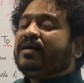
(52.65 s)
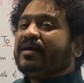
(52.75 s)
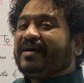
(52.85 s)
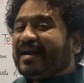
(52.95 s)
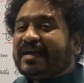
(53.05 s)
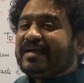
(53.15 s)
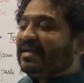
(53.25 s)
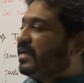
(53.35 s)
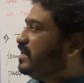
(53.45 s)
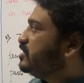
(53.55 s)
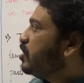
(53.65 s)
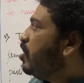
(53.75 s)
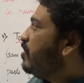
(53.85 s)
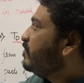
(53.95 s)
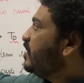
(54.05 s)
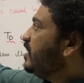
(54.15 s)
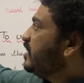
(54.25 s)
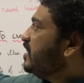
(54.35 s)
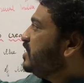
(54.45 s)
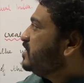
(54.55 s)
credit needs of
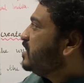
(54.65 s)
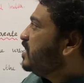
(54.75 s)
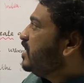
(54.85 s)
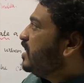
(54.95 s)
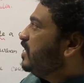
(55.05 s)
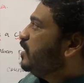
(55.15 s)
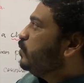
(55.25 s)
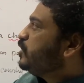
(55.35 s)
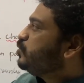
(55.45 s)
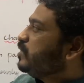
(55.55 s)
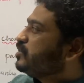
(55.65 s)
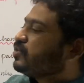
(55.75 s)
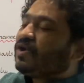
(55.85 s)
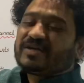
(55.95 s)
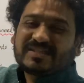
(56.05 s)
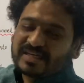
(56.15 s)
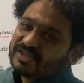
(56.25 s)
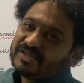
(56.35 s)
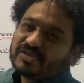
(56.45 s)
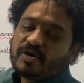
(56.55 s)
these individuals or
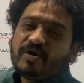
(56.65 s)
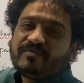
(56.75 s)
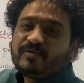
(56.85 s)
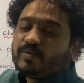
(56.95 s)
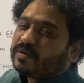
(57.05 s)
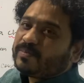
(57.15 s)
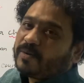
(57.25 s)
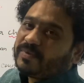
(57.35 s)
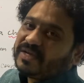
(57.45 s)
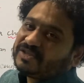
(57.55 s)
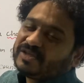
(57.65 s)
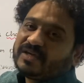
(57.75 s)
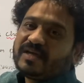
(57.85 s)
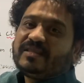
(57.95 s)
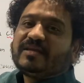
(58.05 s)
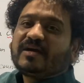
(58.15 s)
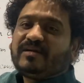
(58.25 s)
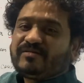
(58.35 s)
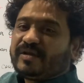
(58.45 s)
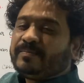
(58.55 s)
sections of rural population in the
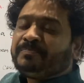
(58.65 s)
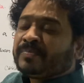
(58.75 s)
country.